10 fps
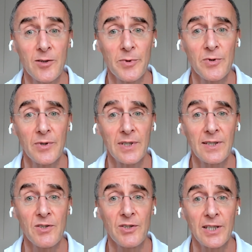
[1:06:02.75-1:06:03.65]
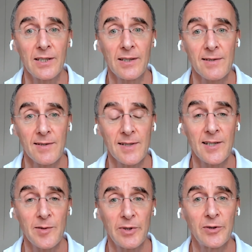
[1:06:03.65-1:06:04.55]
this opportunity to share because it
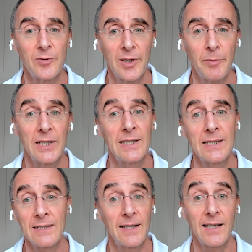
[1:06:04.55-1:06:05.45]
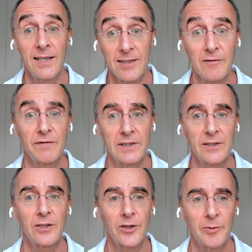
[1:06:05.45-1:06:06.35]
has been on my mind. I'm like, I don't
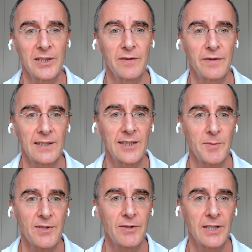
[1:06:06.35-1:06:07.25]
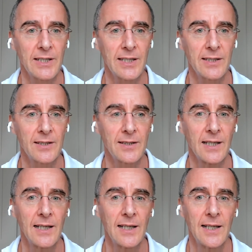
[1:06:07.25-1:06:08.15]
feel good about the fact that I'm struggling
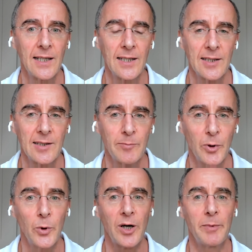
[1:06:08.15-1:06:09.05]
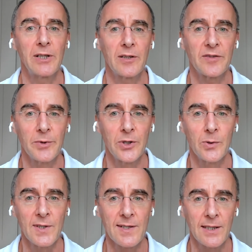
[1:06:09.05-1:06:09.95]
here. But what I'm hearing from
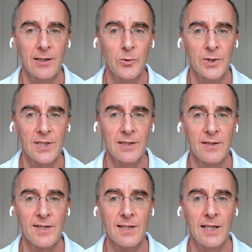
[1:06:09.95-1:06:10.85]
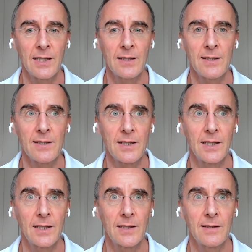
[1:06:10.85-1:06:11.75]
you is that you want to understand
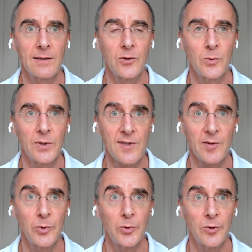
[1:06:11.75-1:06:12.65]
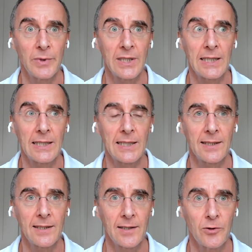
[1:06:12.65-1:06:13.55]
and that you want to support me
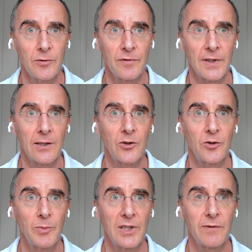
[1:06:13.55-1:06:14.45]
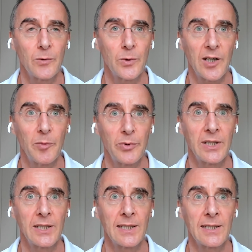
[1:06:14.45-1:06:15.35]
and that you value me for what I
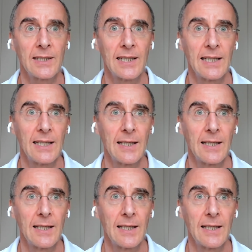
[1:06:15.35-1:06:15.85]
bring